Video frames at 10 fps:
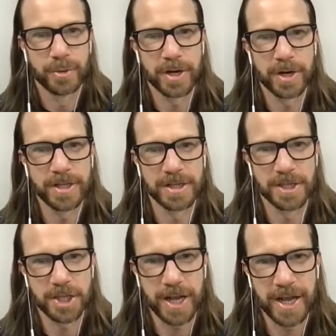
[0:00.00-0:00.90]
put it in the
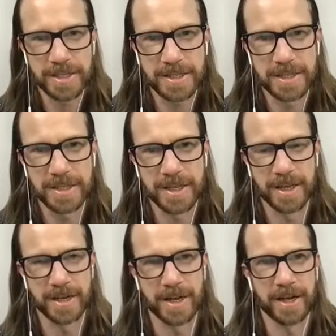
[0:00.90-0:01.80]
chat,
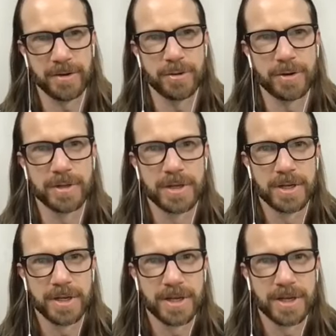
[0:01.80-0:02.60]
and I will